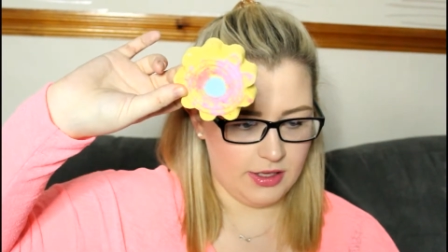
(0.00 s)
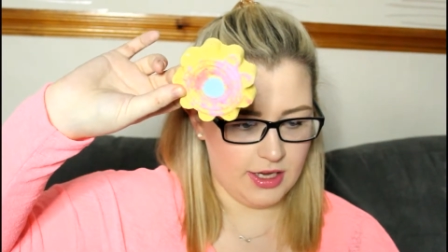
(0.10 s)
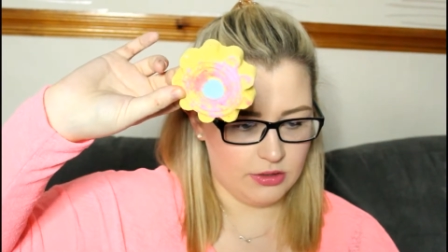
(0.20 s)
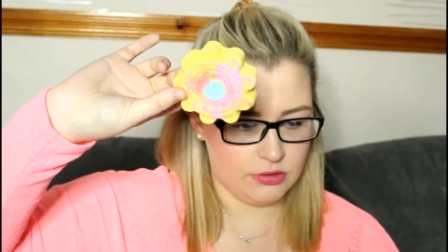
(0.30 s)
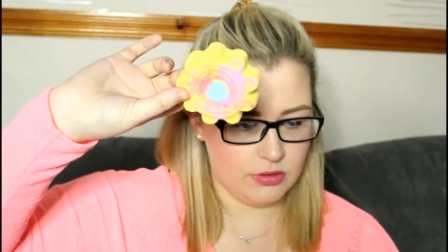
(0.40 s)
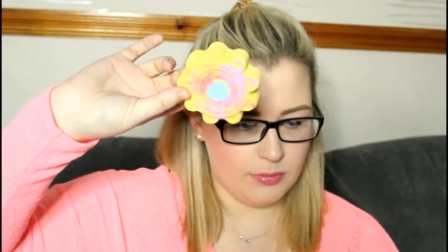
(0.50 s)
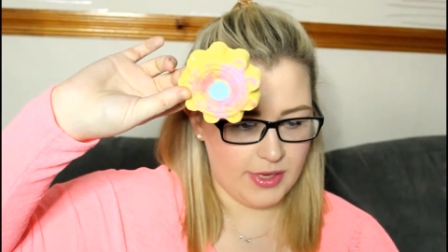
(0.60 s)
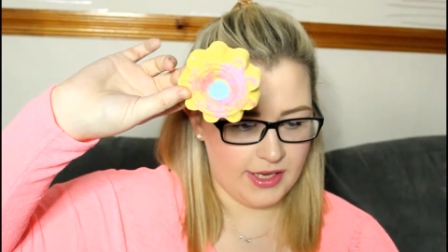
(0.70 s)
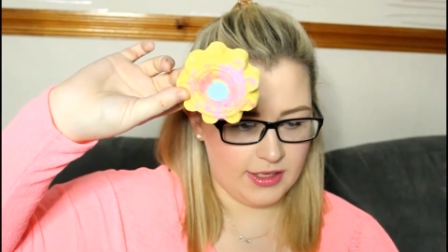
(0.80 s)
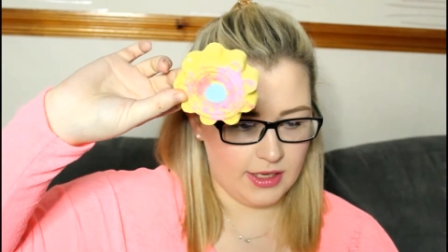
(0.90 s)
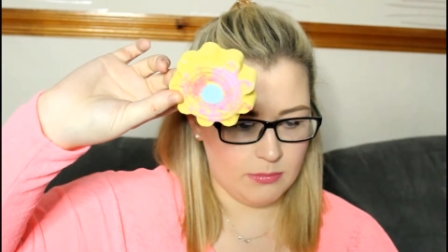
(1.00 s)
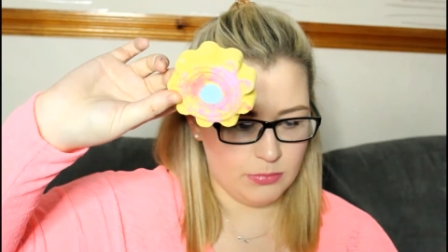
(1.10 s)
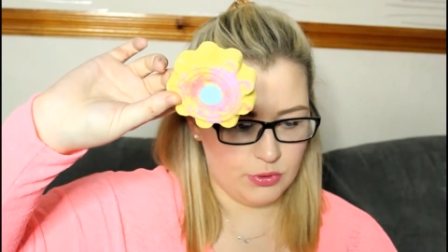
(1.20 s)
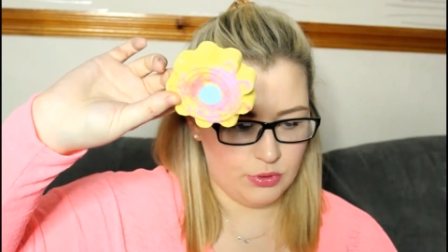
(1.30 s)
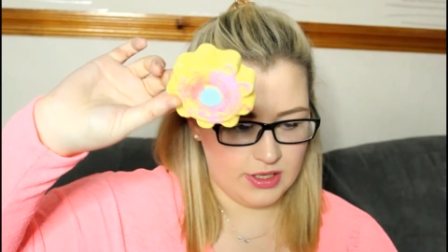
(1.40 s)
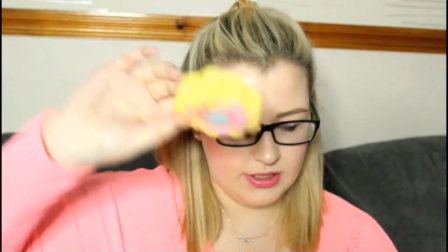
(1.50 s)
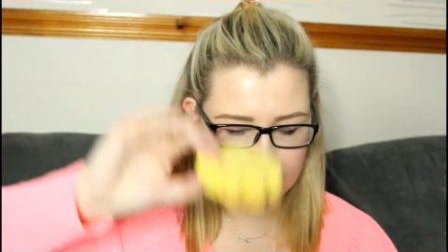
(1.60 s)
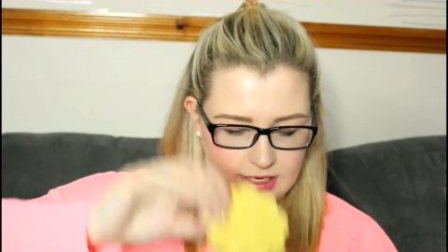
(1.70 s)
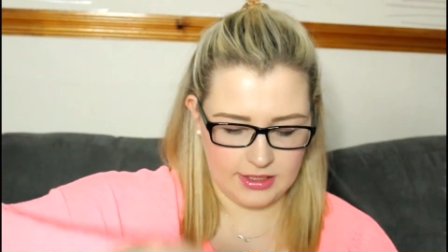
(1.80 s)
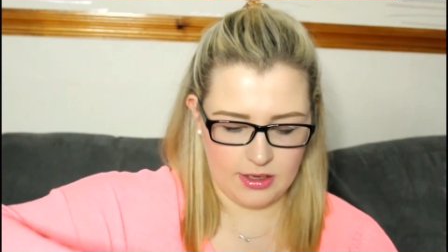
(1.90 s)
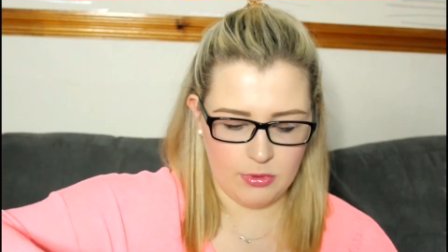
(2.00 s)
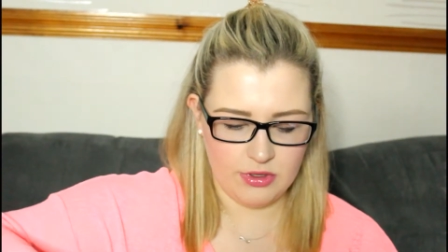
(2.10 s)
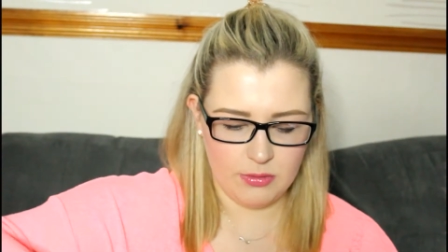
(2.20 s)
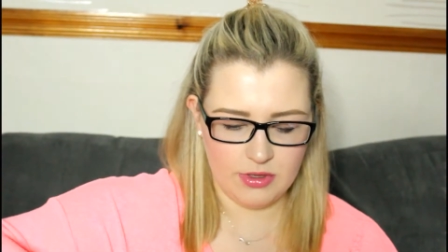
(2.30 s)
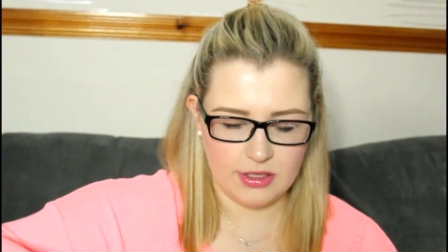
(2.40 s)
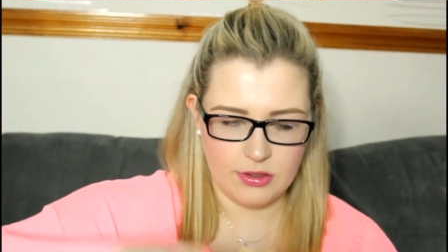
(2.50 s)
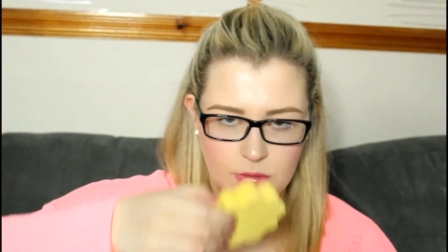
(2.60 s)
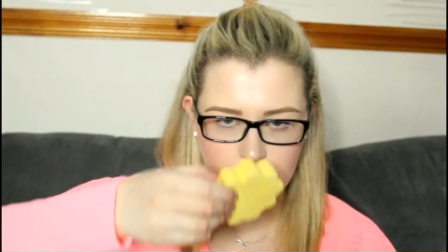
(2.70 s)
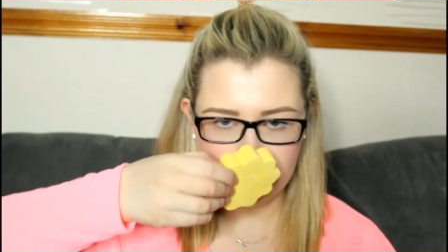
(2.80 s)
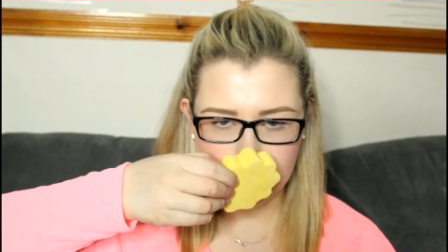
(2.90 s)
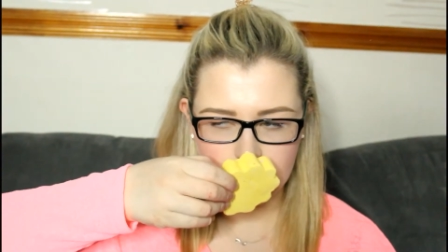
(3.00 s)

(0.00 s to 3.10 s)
Yellow, pink and blue inside. I wonder what these all...